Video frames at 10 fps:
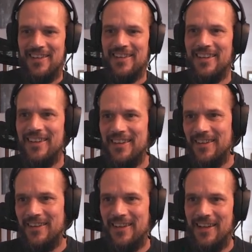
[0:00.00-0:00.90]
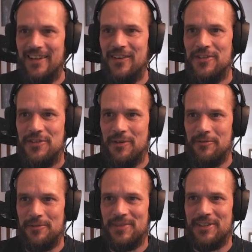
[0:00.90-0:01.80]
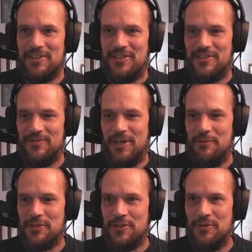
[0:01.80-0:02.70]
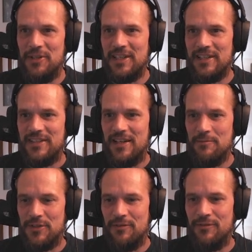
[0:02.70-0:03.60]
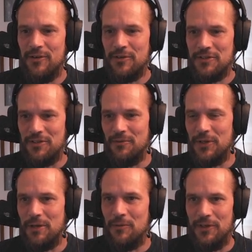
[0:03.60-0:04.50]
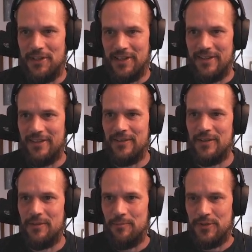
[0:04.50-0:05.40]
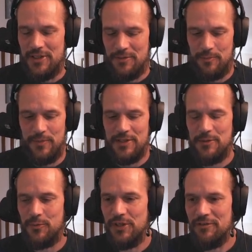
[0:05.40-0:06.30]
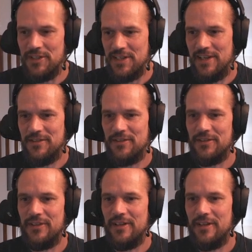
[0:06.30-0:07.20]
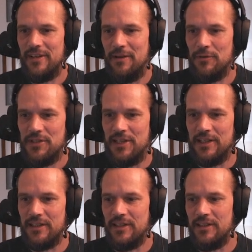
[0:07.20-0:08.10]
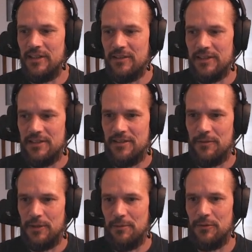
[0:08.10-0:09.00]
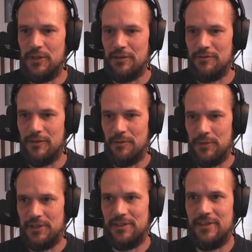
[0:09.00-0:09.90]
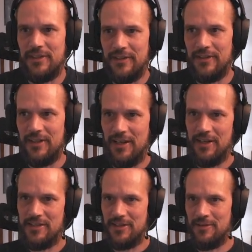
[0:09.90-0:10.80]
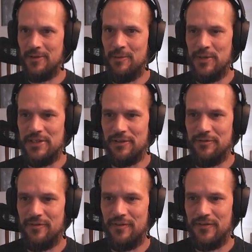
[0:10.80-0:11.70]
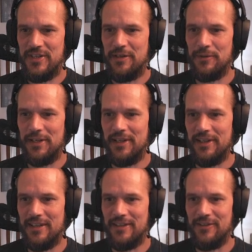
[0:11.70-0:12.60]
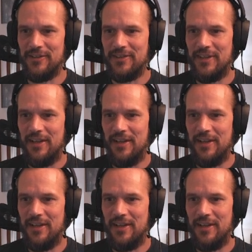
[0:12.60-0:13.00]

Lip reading: I learned something because when I was doing this, I'm so focused on what I wanted. Its previous answer, I was like, no, that's not what I'm looking for. But it's a piece of theory that I don't